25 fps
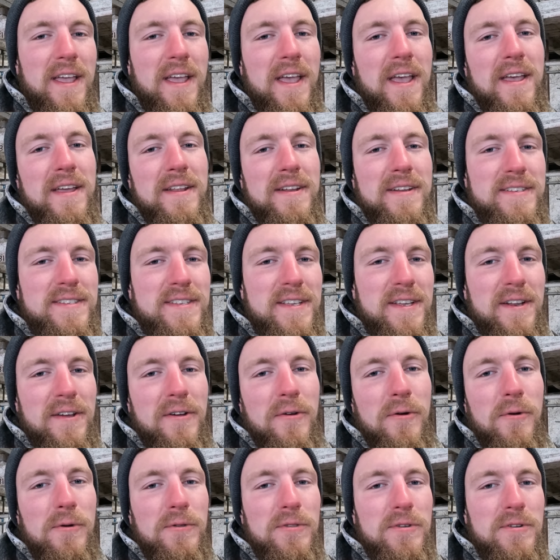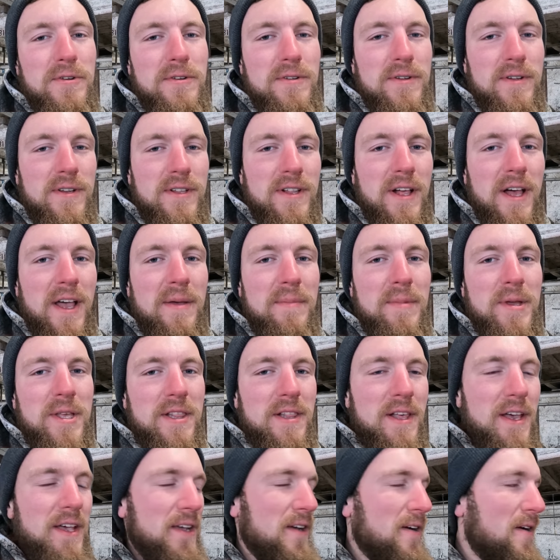and is in a colder climate
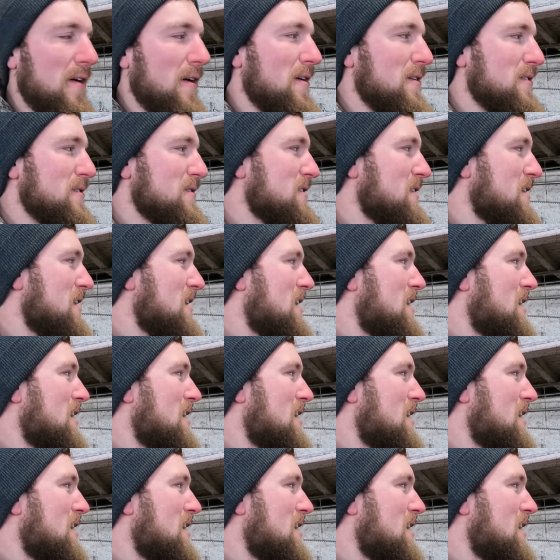like ours